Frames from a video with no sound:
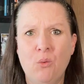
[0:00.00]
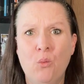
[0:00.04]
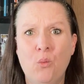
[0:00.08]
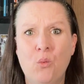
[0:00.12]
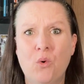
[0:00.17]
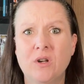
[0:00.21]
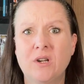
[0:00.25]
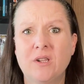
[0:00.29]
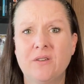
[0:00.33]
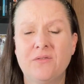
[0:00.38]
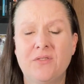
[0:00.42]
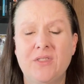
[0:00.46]

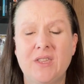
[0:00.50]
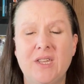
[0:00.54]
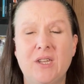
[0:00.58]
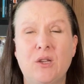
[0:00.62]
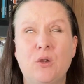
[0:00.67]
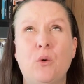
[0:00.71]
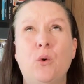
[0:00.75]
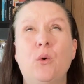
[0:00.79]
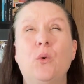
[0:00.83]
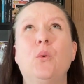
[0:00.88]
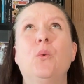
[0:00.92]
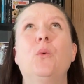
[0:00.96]
One of the
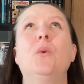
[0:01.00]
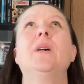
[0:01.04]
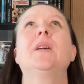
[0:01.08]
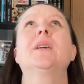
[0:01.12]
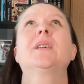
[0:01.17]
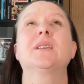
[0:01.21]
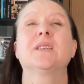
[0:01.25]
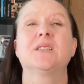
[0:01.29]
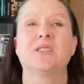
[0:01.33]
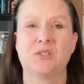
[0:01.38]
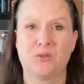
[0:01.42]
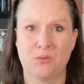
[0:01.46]

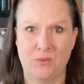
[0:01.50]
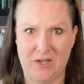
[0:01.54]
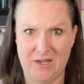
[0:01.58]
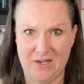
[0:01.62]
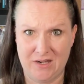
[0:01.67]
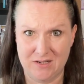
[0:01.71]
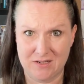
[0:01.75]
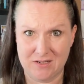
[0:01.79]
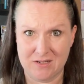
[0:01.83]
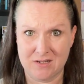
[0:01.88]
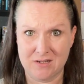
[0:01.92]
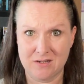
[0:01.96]
quickest
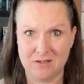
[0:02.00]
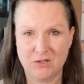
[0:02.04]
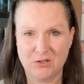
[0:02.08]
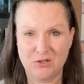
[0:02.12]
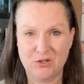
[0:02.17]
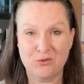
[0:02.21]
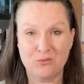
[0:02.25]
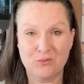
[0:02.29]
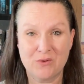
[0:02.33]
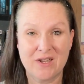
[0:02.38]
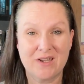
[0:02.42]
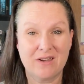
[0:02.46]
ways
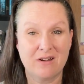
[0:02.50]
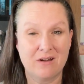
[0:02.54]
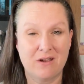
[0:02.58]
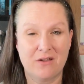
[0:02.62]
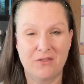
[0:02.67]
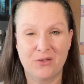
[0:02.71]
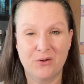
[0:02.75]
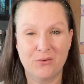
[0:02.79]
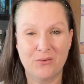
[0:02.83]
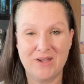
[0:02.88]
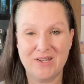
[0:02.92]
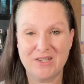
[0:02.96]
to wreck an
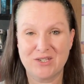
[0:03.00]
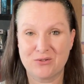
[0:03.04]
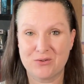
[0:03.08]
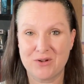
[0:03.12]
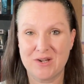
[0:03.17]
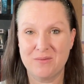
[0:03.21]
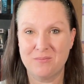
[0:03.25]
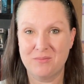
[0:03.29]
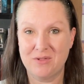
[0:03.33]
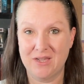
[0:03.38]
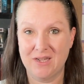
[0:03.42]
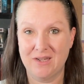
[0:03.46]
otherwise
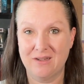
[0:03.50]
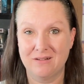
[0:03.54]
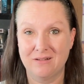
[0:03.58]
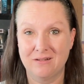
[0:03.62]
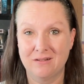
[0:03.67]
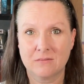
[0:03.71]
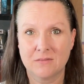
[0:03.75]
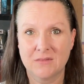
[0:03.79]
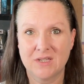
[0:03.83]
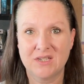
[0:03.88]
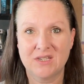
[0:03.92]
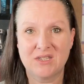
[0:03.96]
great plan
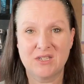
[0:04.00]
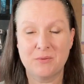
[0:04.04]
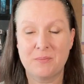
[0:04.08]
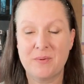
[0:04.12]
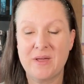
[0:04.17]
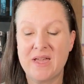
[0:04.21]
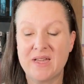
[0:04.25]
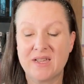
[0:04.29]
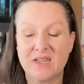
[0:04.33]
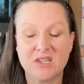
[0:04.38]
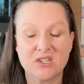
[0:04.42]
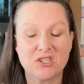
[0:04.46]
is to
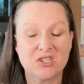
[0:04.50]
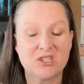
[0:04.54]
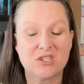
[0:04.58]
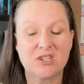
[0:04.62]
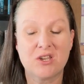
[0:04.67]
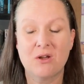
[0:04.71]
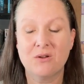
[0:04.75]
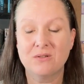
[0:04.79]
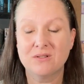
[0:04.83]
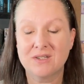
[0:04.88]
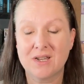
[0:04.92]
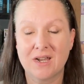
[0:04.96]
pack it
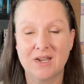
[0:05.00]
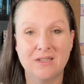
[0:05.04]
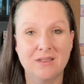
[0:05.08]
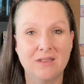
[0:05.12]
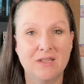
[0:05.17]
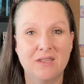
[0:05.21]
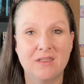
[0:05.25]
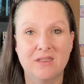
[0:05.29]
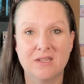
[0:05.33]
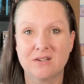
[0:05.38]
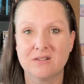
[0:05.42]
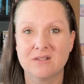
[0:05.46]
so tightly
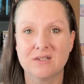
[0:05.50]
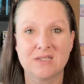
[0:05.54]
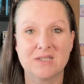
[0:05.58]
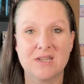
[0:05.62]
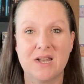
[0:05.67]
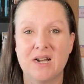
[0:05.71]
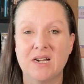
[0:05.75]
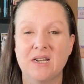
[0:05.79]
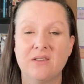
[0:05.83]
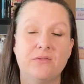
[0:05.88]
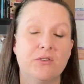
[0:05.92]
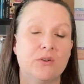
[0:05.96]
there is
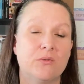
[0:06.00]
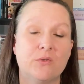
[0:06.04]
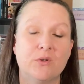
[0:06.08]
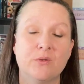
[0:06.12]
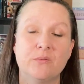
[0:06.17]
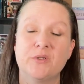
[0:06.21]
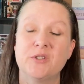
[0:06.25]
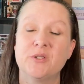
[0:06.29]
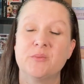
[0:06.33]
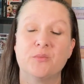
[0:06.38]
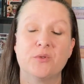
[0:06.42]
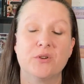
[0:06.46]
not even
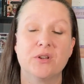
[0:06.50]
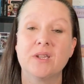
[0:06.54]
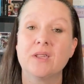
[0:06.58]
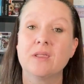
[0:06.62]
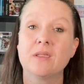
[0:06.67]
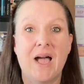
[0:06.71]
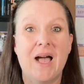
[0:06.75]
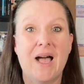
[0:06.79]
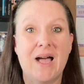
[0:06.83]
room to breathe.